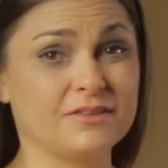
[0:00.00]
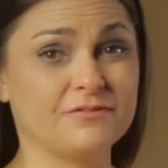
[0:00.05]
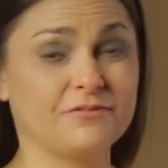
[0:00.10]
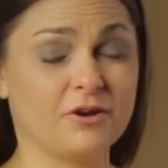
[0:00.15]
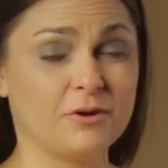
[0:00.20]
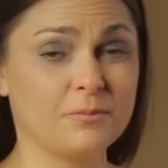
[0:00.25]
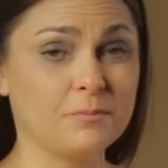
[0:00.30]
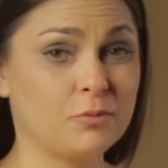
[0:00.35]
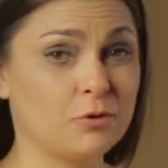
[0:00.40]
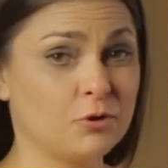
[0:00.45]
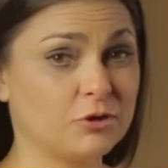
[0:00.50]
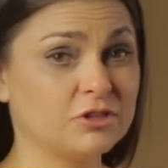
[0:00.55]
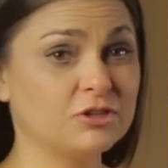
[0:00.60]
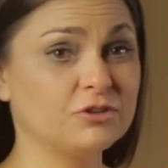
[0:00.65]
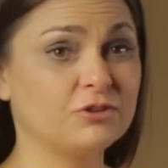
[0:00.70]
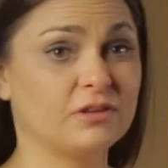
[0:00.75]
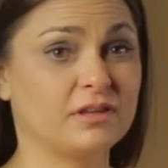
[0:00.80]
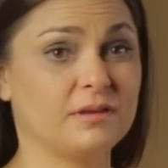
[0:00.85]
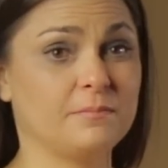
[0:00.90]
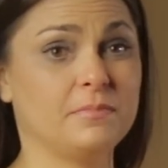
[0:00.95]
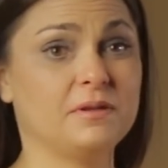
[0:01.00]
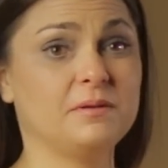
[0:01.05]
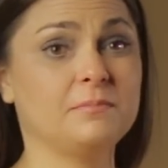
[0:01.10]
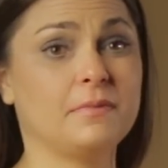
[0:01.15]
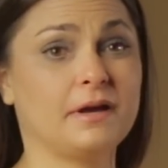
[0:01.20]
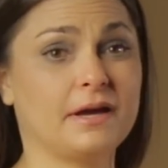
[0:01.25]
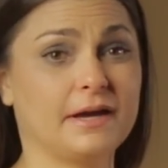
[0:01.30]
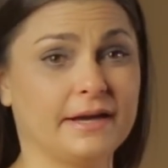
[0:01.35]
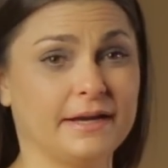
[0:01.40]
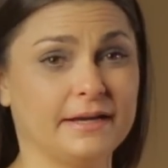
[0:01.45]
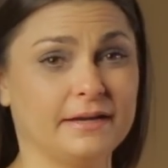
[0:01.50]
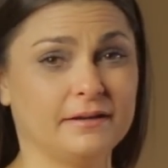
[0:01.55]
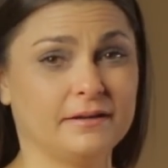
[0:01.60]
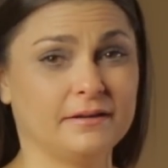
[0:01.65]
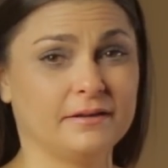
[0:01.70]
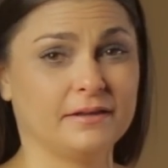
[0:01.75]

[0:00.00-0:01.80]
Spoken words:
it's very important to keep in mind